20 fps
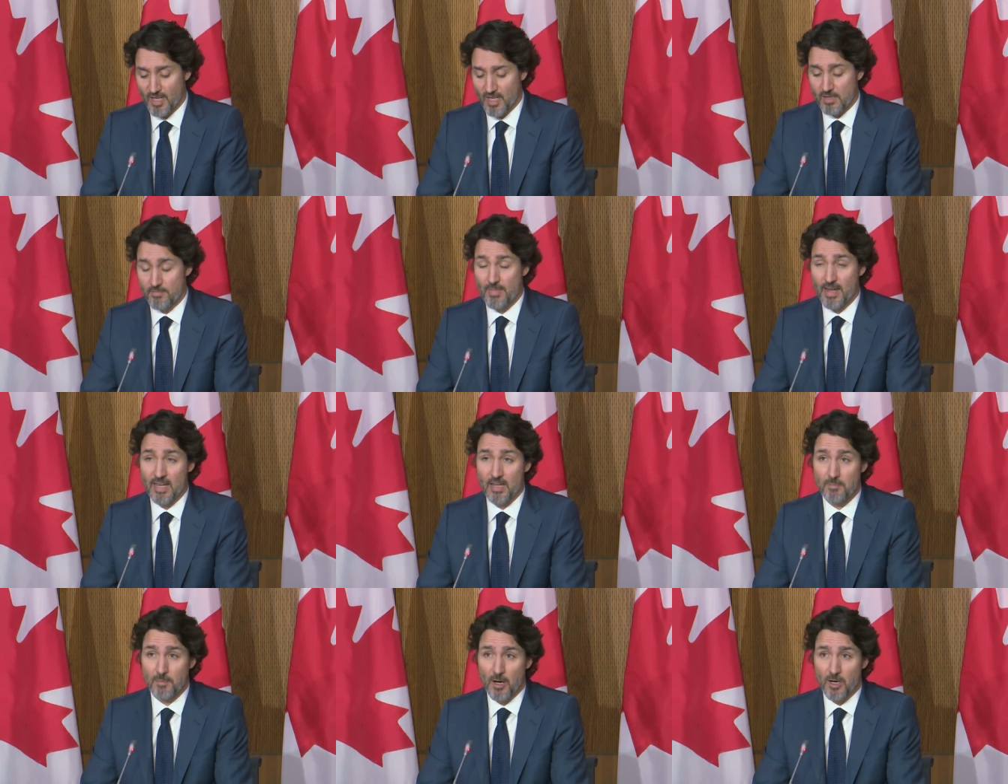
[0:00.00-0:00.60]
In
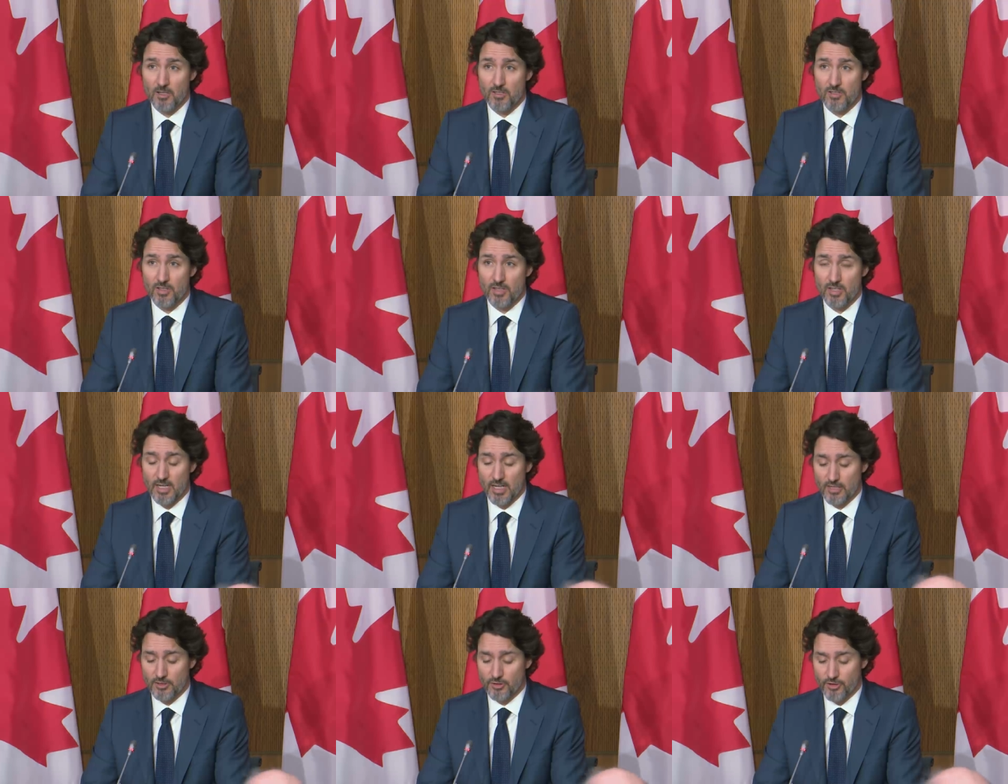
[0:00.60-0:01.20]
many parts of
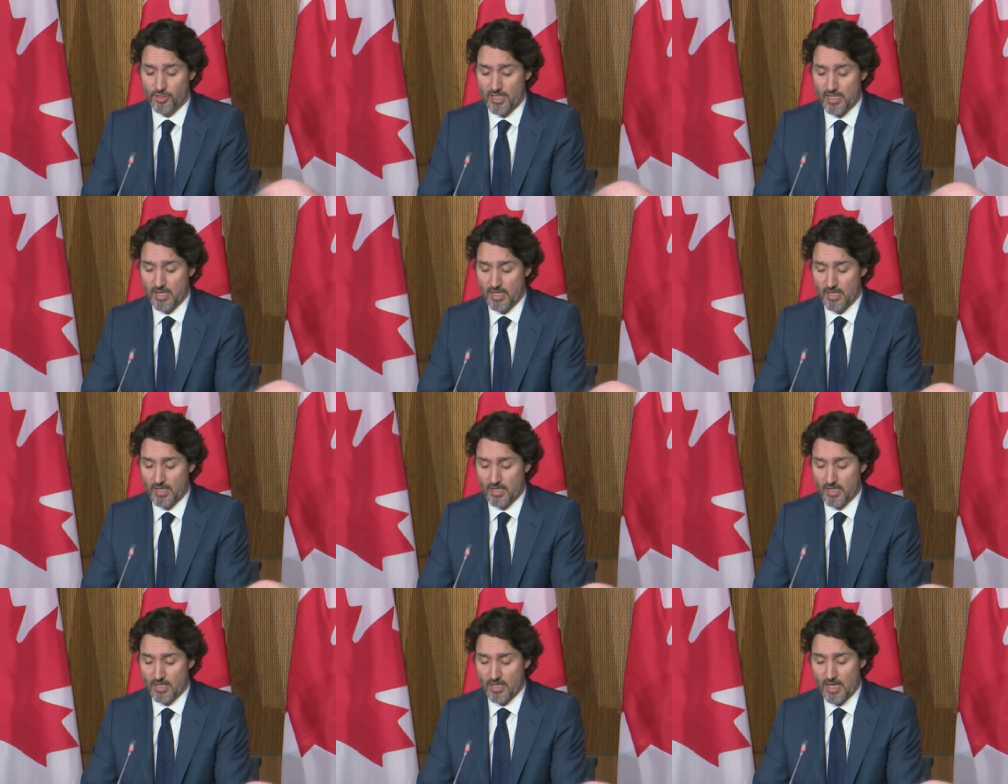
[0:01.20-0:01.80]
the country,
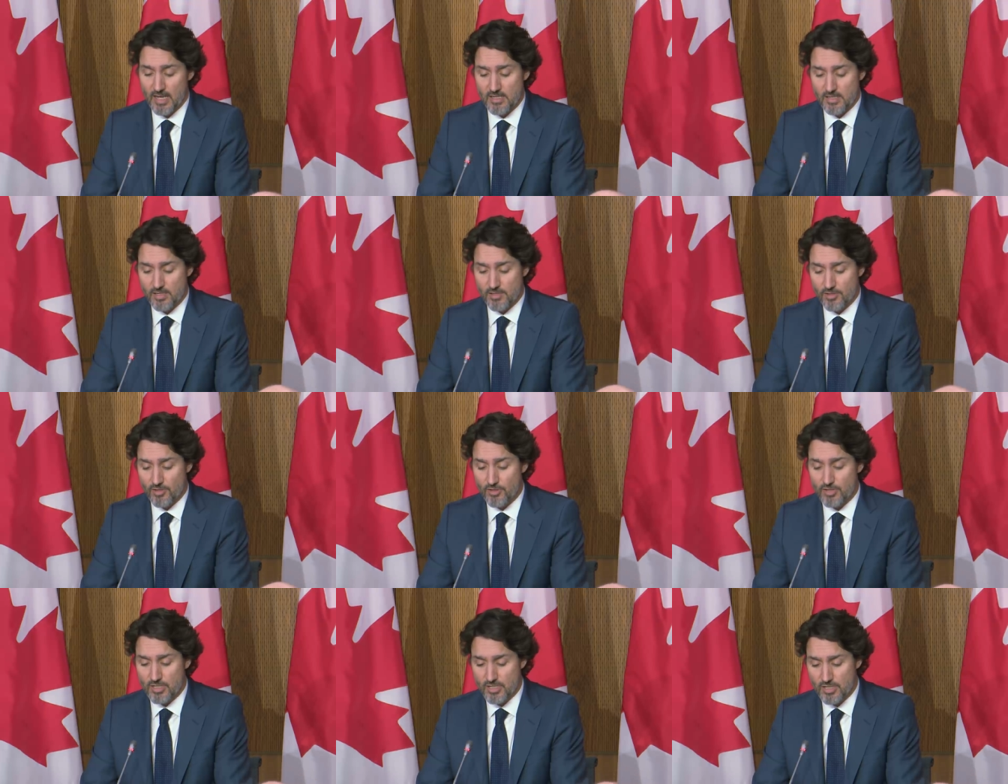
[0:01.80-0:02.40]

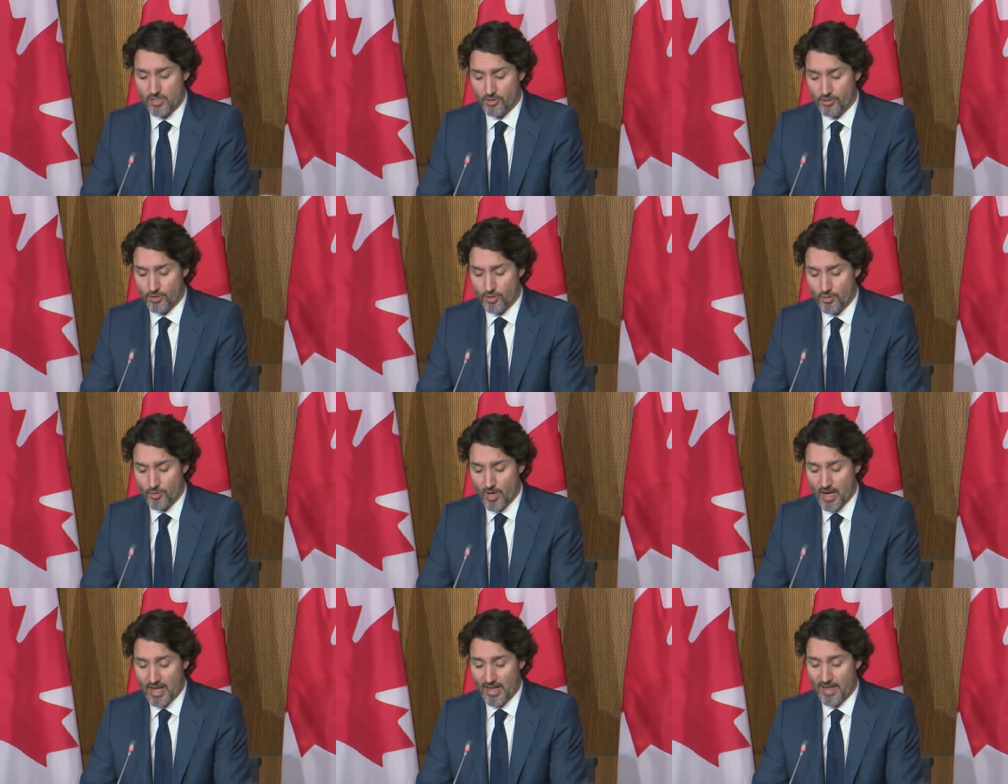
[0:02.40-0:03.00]
cases are still
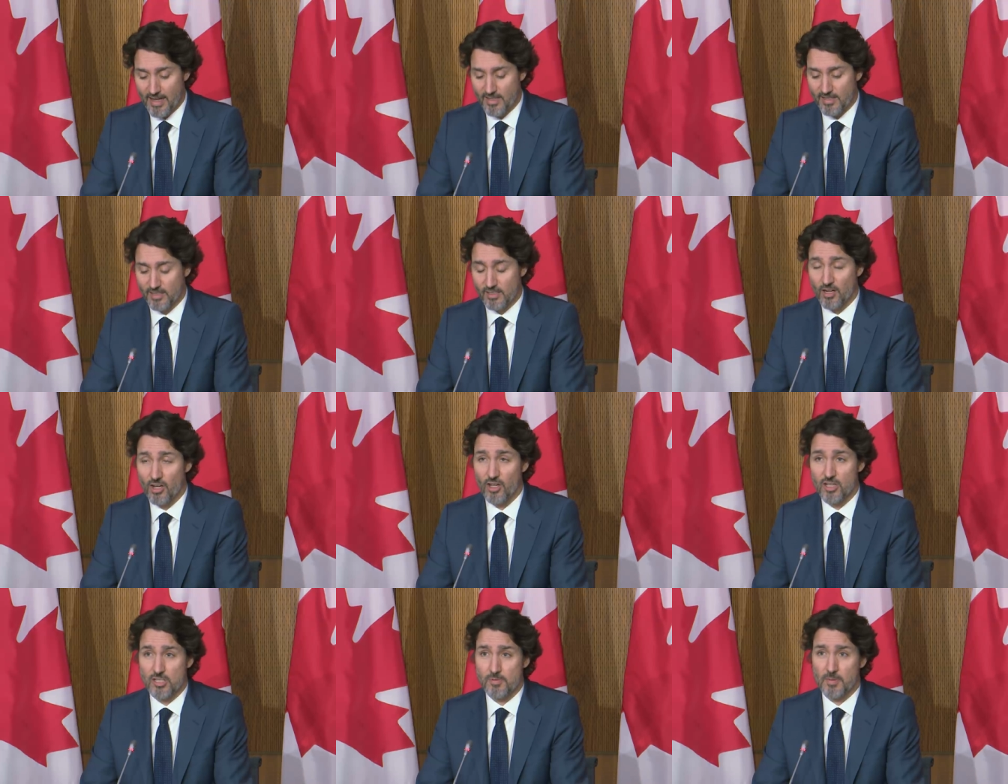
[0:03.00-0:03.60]
too high and
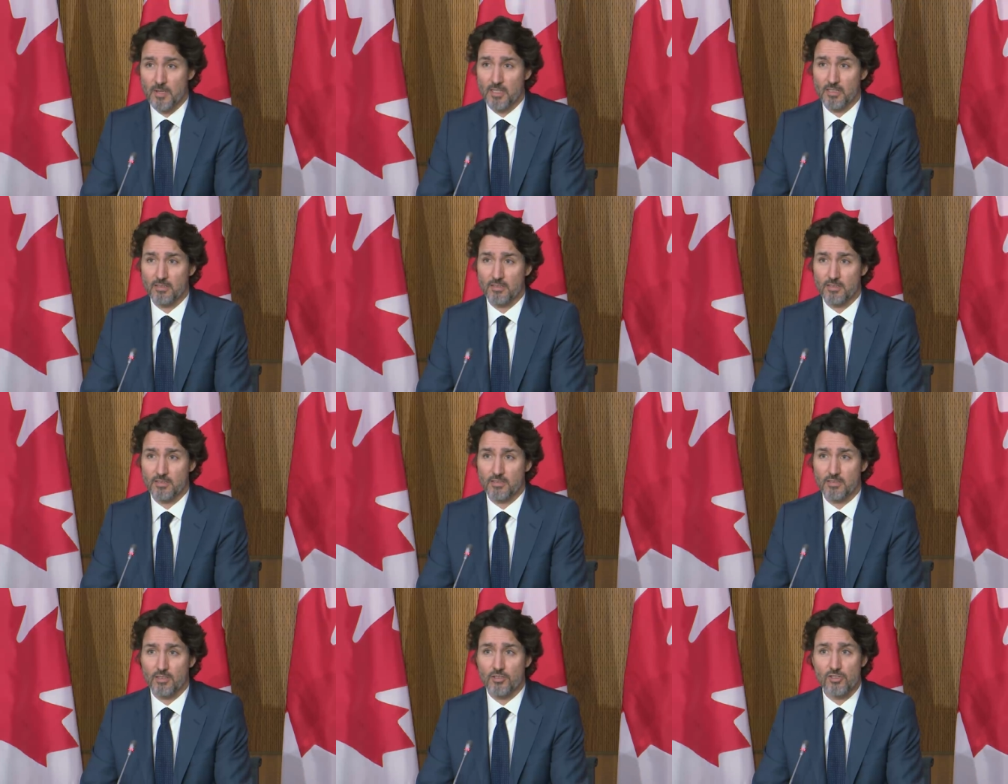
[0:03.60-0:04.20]

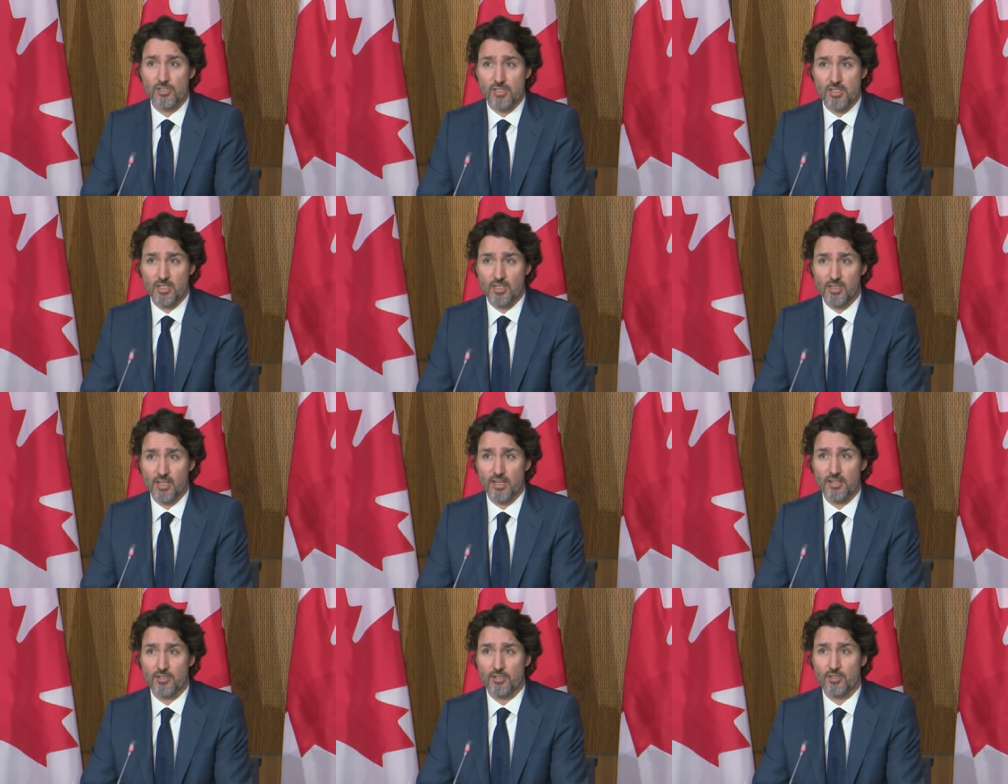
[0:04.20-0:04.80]
hospitals are
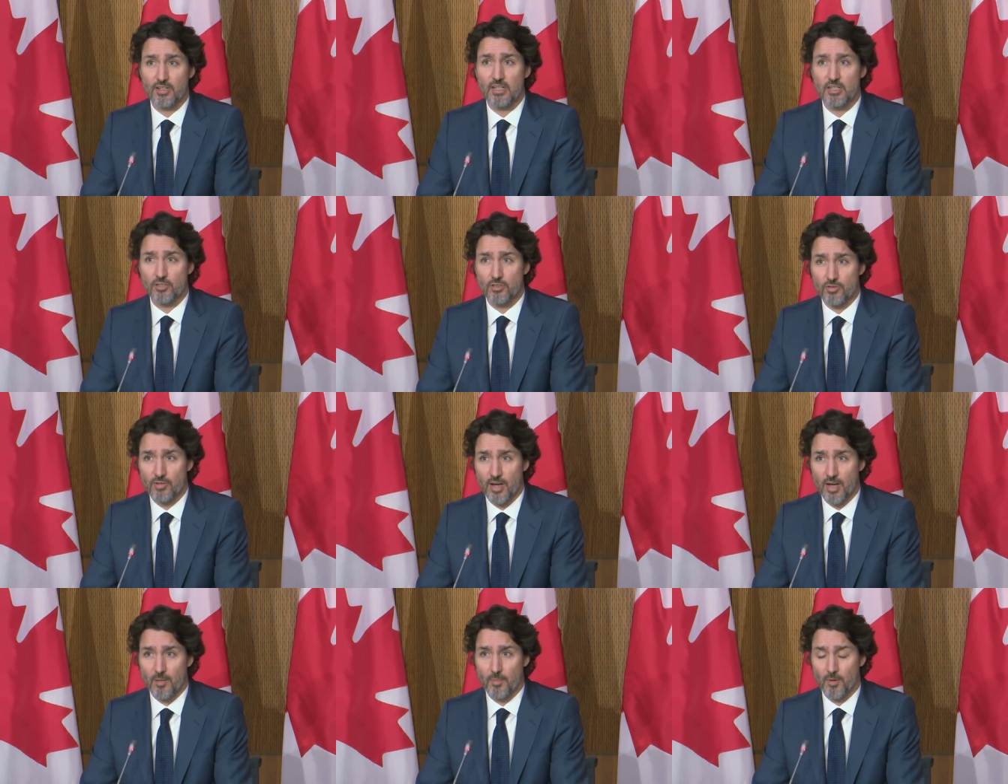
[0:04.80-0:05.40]
still under
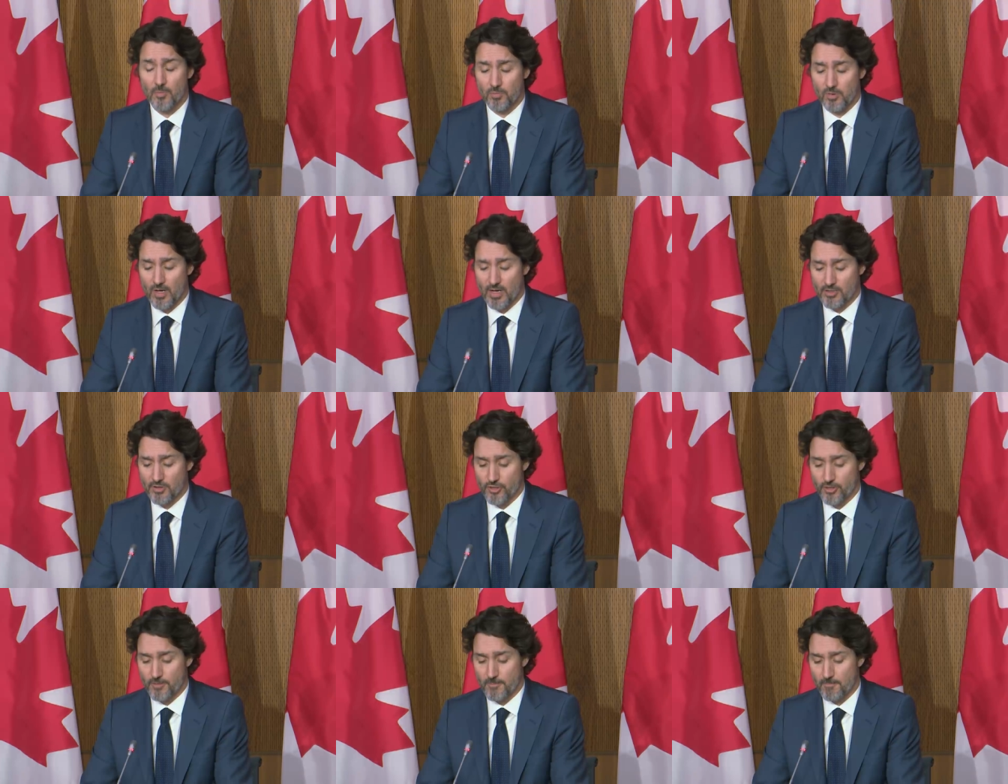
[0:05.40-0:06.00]
incredible
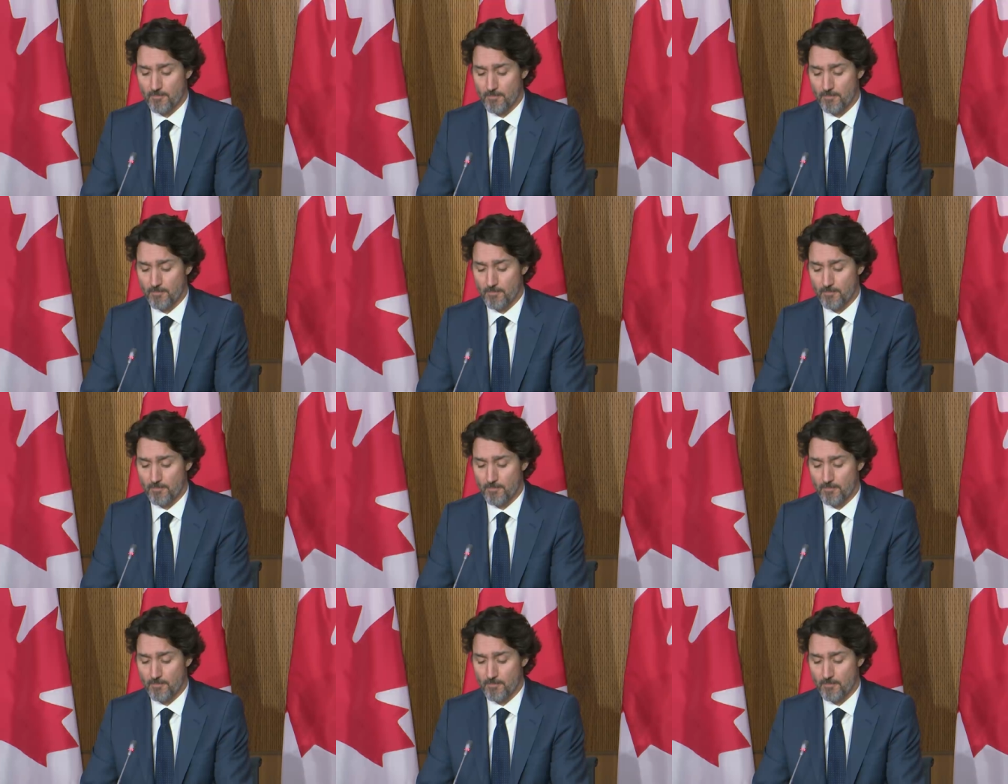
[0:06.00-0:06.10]
pressure.